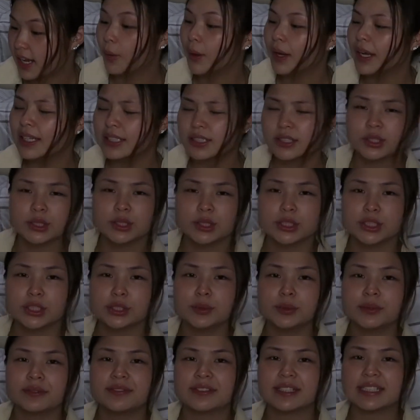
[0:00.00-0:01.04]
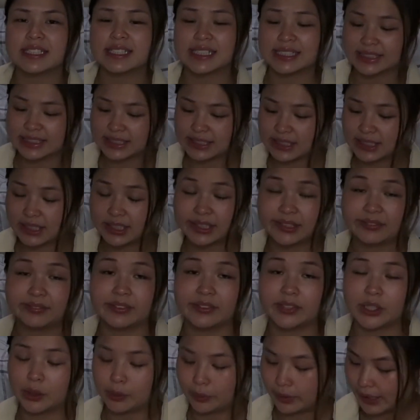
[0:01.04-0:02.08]
oh i got two of these i didn't even
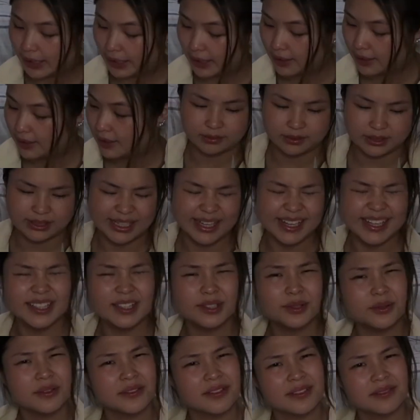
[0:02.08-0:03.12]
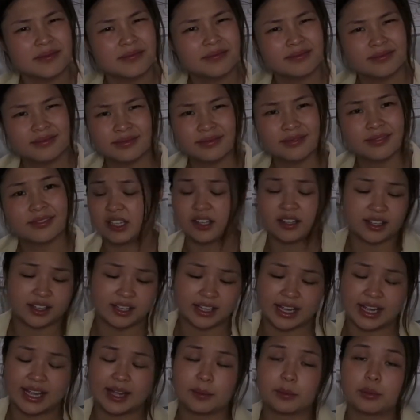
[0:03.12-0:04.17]
know that did i get two of them Okay,
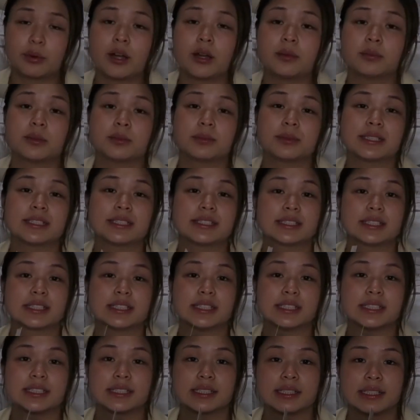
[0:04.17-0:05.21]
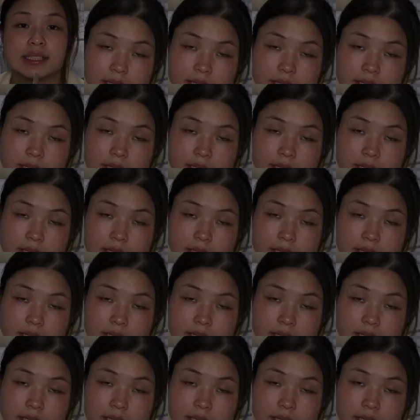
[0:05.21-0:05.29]
I probably did.